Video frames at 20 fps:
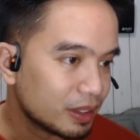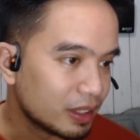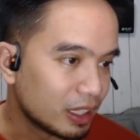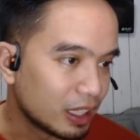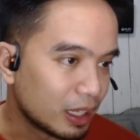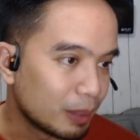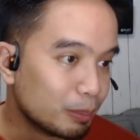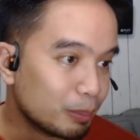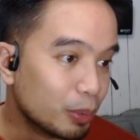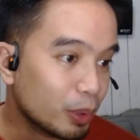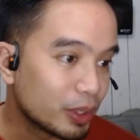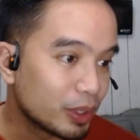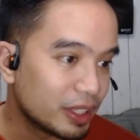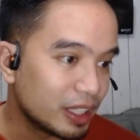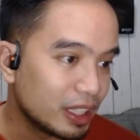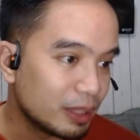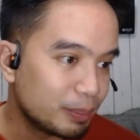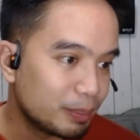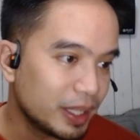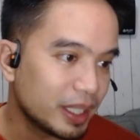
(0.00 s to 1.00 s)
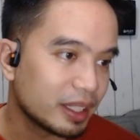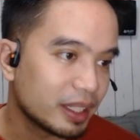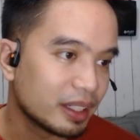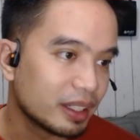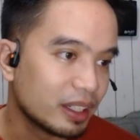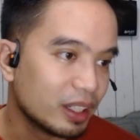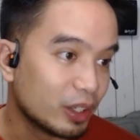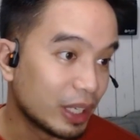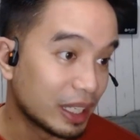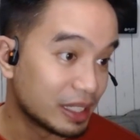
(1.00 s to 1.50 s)

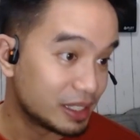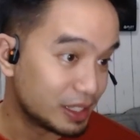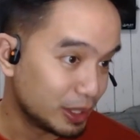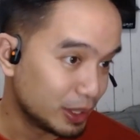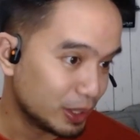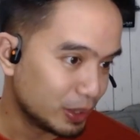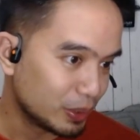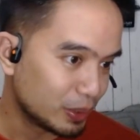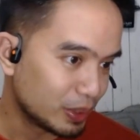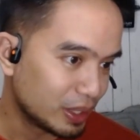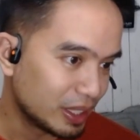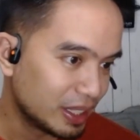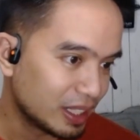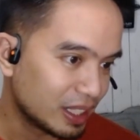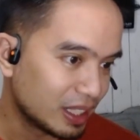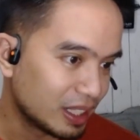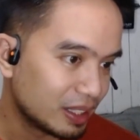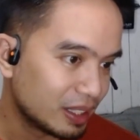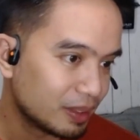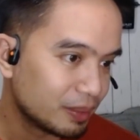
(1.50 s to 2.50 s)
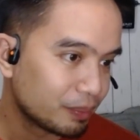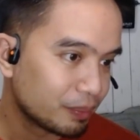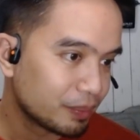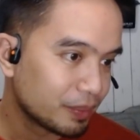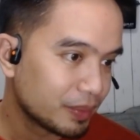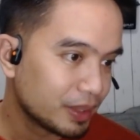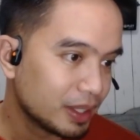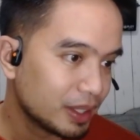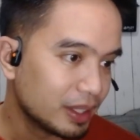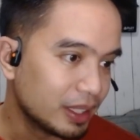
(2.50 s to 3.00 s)
Bookkeeping. Oh, SEO. Galing ah.
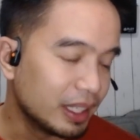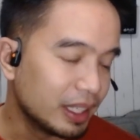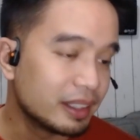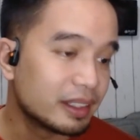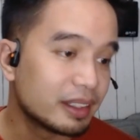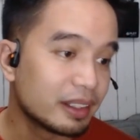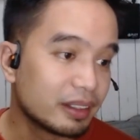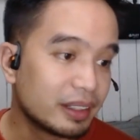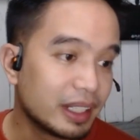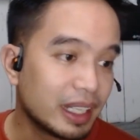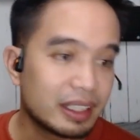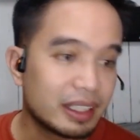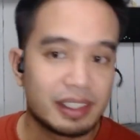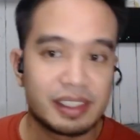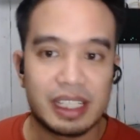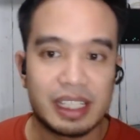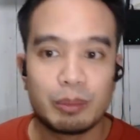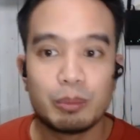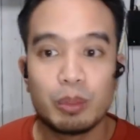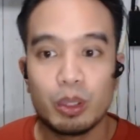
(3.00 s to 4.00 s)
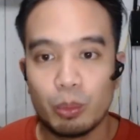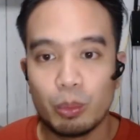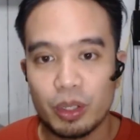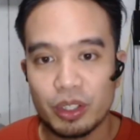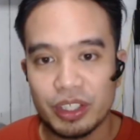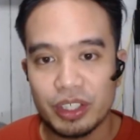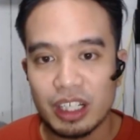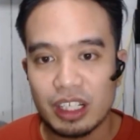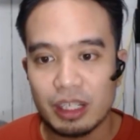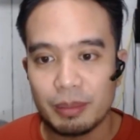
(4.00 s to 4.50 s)
Is the rate the same?
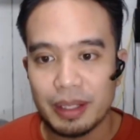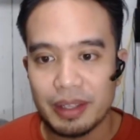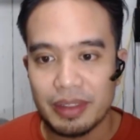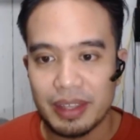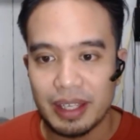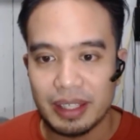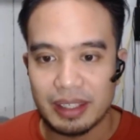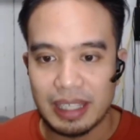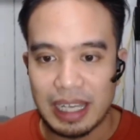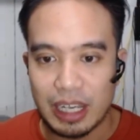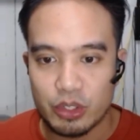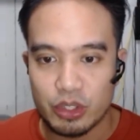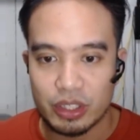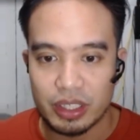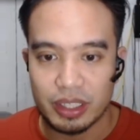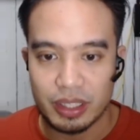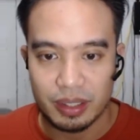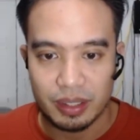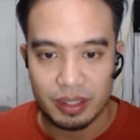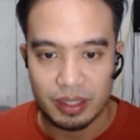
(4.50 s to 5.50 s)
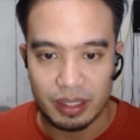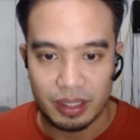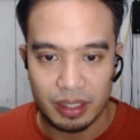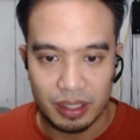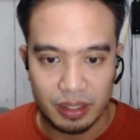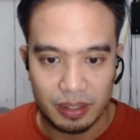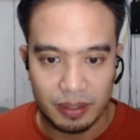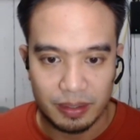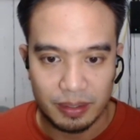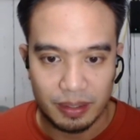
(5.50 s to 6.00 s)
We'll talk about that actually
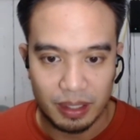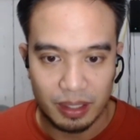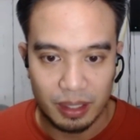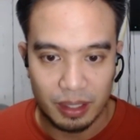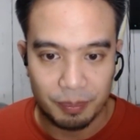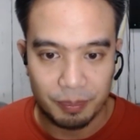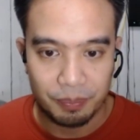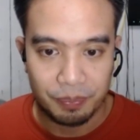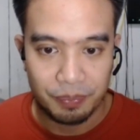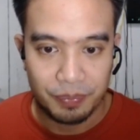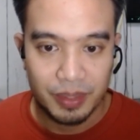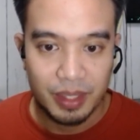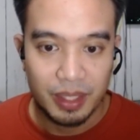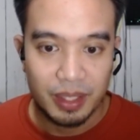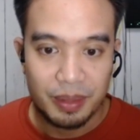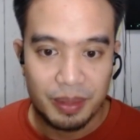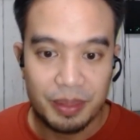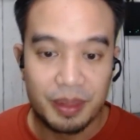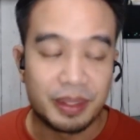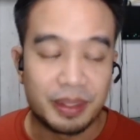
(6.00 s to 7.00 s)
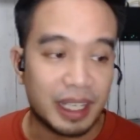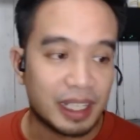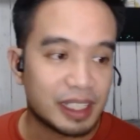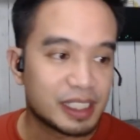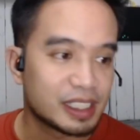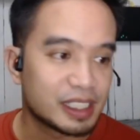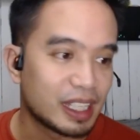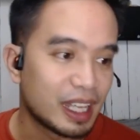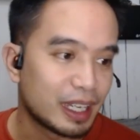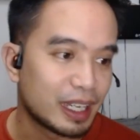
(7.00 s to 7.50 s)
in the
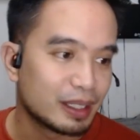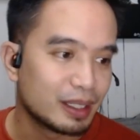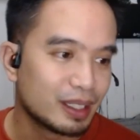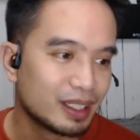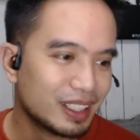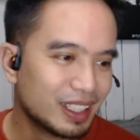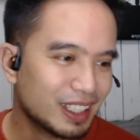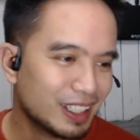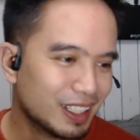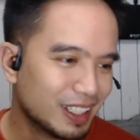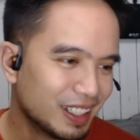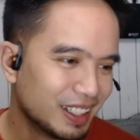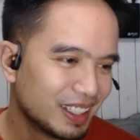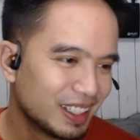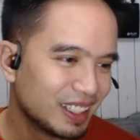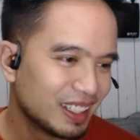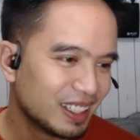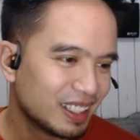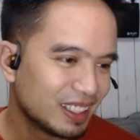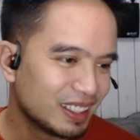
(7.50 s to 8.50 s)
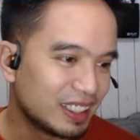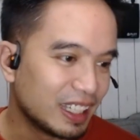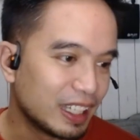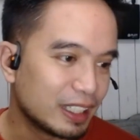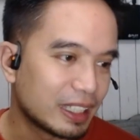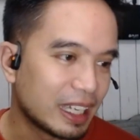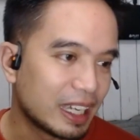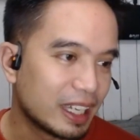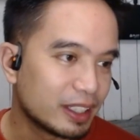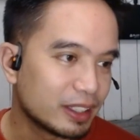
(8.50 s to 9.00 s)
next slide.
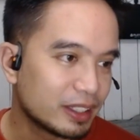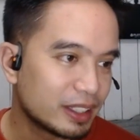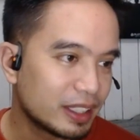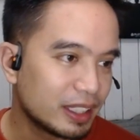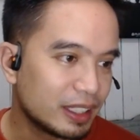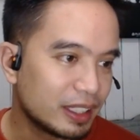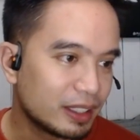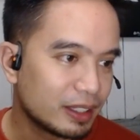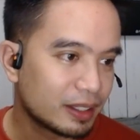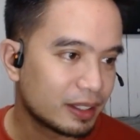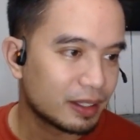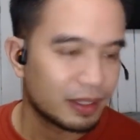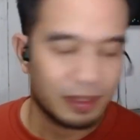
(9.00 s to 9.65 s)
Data entry.